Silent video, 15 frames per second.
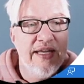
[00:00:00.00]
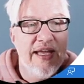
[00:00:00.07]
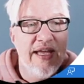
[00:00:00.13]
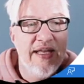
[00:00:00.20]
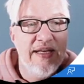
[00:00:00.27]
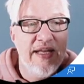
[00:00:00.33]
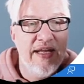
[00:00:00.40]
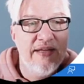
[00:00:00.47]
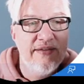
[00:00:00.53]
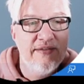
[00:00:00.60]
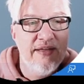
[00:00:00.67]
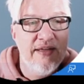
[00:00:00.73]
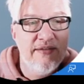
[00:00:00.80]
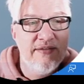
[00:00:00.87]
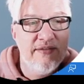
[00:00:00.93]
can
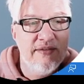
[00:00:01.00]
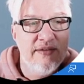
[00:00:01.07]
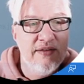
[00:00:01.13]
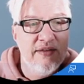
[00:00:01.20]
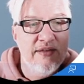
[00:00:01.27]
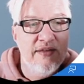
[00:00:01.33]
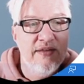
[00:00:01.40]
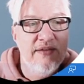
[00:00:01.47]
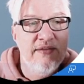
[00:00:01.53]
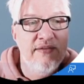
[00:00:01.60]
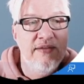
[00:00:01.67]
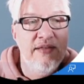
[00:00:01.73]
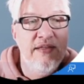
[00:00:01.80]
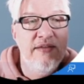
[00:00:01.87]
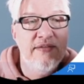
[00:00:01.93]
access
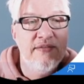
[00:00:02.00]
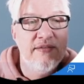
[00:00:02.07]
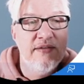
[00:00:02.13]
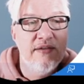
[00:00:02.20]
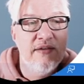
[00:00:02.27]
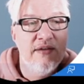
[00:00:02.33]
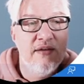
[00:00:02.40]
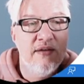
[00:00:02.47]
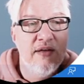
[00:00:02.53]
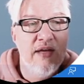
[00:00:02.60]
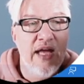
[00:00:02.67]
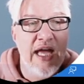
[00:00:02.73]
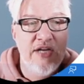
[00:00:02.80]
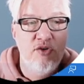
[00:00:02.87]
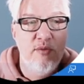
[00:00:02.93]
these
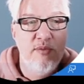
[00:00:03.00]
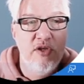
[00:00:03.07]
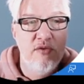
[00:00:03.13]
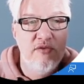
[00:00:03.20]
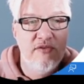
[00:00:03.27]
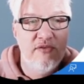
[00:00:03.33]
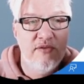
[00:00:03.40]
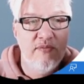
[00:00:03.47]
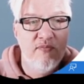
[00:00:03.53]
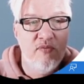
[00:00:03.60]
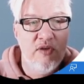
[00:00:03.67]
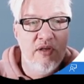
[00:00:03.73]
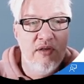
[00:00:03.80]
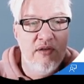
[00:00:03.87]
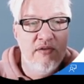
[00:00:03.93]
attributes,
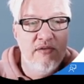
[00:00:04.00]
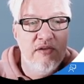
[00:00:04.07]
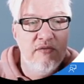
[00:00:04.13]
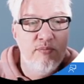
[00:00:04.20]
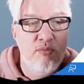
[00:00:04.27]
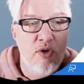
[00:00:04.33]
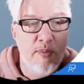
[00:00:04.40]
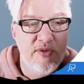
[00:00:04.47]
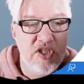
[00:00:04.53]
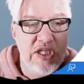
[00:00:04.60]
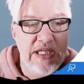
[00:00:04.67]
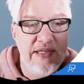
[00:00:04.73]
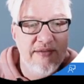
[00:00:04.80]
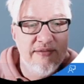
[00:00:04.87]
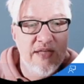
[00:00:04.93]
these
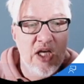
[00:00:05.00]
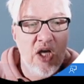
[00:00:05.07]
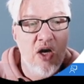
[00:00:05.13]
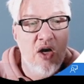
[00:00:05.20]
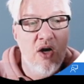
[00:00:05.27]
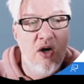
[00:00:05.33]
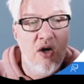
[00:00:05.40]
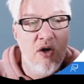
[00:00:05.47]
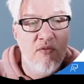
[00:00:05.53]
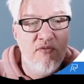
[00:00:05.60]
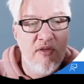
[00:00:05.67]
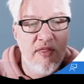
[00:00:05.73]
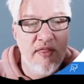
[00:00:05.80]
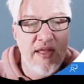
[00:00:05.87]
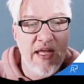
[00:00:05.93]
properties
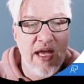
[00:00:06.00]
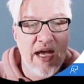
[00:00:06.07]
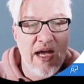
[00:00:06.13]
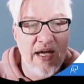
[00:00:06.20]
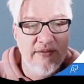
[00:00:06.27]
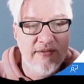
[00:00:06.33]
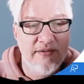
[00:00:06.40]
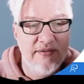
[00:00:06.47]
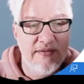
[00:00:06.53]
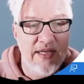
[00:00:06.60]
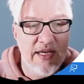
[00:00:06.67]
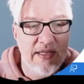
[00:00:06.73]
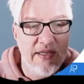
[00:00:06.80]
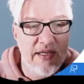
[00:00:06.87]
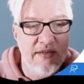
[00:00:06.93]
of the other
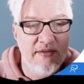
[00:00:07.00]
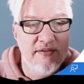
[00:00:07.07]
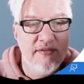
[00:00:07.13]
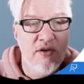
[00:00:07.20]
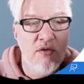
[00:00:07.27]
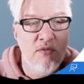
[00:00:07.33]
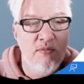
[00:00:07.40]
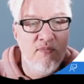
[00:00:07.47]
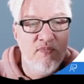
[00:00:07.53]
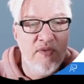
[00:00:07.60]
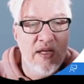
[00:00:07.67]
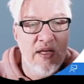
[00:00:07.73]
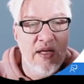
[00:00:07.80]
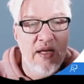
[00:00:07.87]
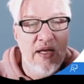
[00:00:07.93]
stack. And so
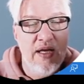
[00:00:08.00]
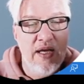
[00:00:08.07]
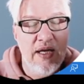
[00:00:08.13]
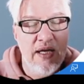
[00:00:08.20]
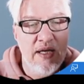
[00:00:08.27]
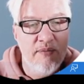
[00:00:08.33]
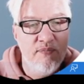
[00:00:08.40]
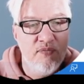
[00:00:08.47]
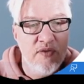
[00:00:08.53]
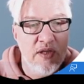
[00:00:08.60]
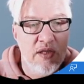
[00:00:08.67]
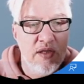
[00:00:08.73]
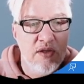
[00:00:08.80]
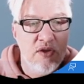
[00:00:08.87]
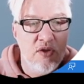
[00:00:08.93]

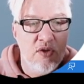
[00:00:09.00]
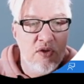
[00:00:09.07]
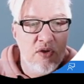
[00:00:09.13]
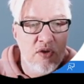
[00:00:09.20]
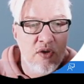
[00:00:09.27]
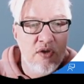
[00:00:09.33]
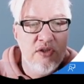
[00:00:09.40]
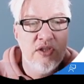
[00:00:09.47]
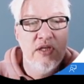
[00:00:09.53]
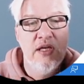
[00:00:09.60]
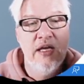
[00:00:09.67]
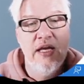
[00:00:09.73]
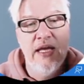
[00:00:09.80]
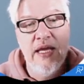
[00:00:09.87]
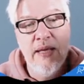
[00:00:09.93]
um, you could
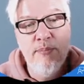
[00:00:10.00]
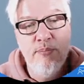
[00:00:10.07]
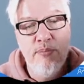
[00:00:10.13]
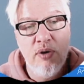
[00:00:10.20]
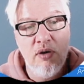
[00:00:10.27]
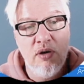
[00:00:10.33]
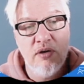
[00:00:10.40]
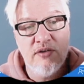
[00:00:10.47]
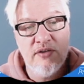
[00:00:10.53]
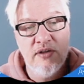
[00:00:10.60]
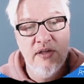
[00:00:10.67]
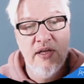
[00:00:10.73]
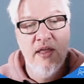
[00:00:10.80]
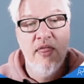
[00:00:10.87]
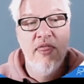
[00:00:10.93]

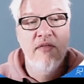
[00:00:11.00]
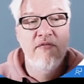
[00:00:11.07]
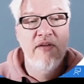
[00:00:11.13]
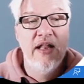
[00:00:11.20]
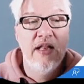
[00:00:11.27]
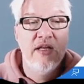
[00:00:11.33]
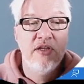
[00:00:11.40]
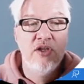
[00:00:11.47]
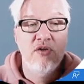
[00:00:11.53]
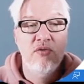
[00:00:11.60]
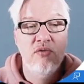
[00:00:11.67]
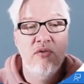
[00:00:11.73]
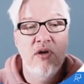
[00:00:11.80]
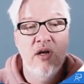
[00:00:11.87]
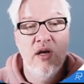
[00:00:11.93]
import the
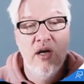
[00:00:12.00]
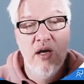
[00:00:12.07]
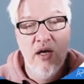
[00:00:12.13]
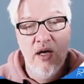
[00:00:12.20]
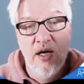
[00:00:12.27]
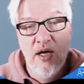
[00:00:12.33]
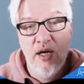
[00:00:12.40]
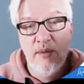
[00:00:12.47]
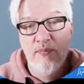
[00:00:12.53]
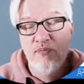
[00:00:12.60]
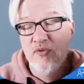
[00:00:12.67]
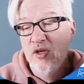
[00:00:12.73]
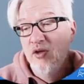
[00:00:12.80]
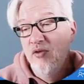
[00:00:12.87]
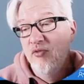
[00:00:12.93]
value
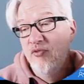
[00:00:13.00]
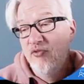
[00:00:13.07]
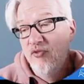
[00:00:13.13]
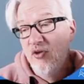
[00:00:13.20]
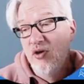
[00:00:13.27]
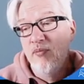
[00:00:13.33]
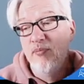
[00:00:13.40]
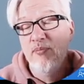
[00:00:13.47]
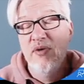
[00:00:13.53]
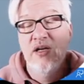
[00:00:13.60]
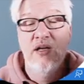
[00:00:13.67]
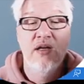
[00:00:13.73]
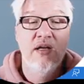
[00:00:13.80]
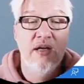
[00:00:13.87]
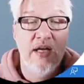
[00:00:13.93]
um,
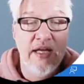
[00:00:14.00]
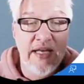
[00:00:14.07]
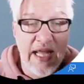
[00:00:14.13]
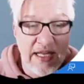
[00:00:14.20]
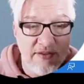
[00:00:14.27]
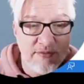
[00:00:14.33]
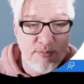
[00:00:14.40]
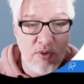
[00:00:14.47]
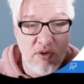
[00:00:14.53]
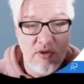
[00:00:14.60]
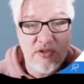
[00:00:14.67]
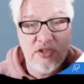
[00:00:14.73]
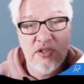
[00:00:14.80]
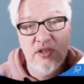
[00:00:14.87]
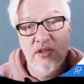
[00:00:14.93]
from an
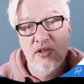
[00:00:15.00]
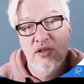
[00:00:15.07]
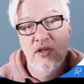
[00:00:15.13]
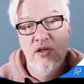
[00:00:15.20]
export